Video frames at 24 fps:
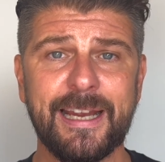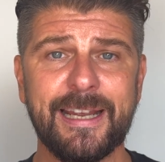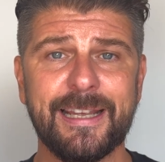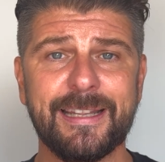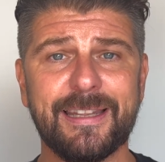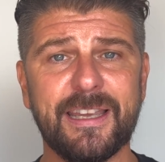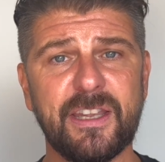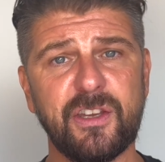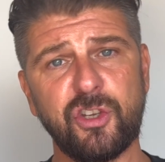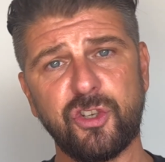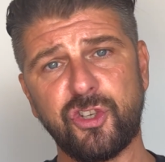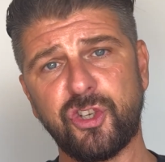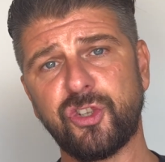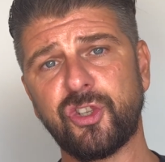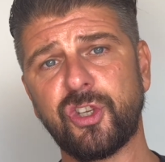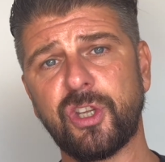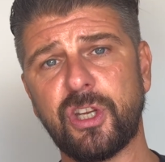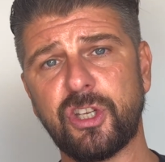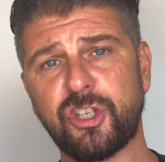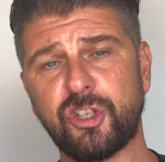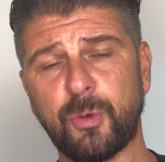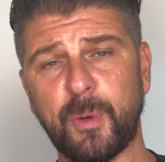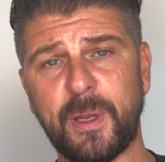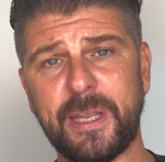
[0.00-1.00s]
then you're just
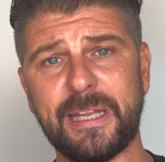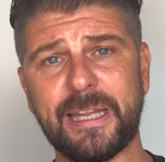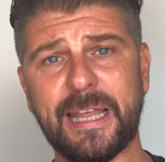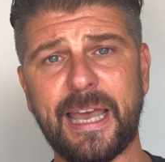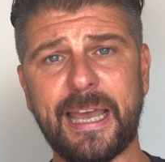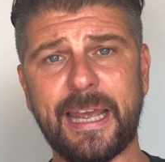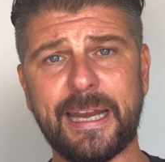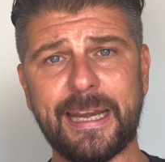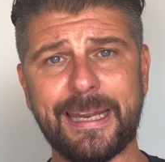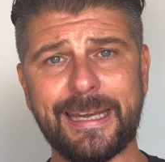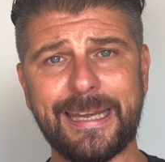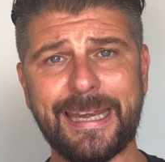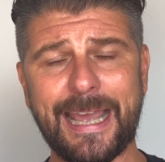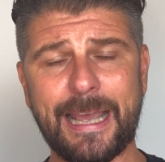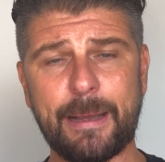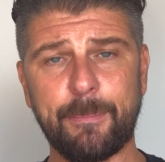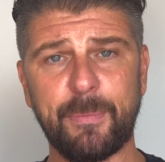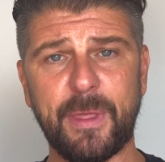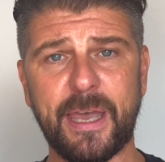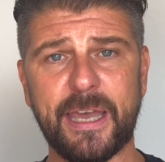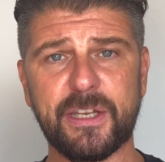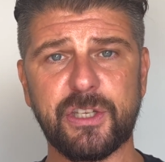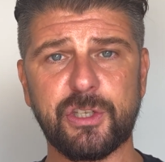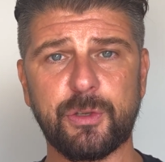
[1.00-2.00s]
going to tweak that and adapt
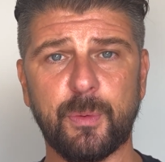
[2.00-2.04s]
that